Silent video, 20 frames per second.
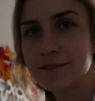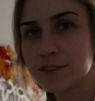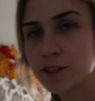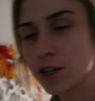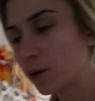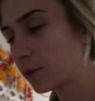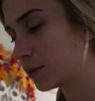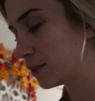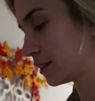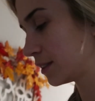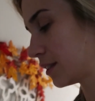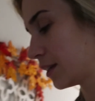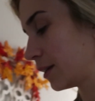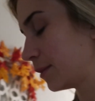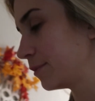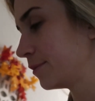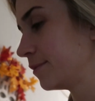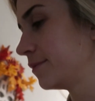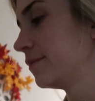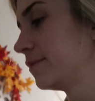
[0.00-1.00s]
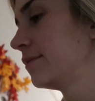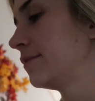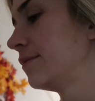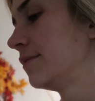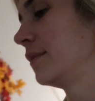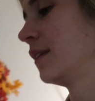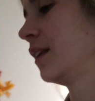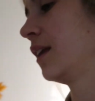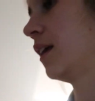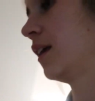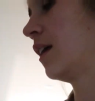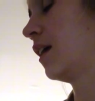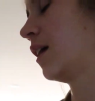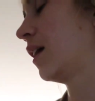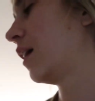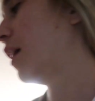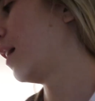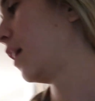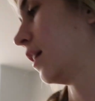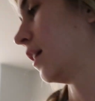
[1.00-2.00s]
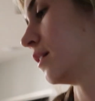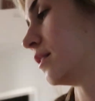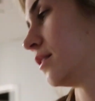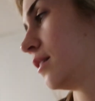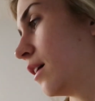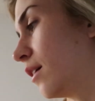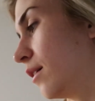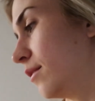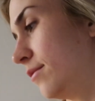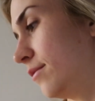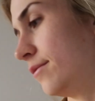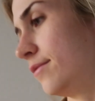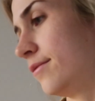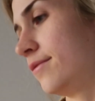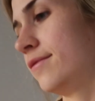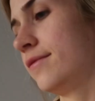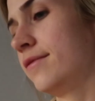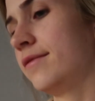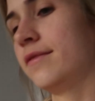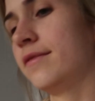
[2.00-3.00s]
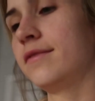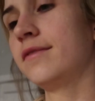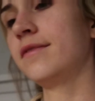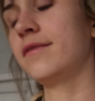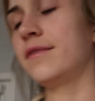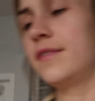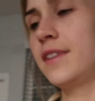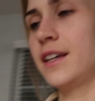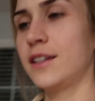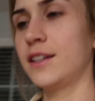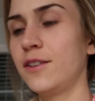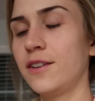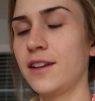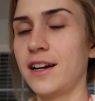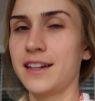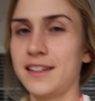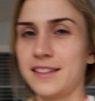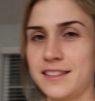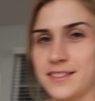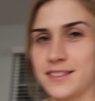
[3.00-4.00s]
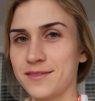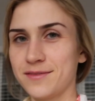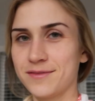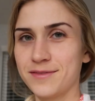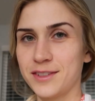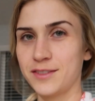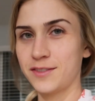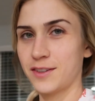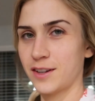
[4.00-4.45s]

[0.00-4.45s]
going to sleep. So, thank you guys for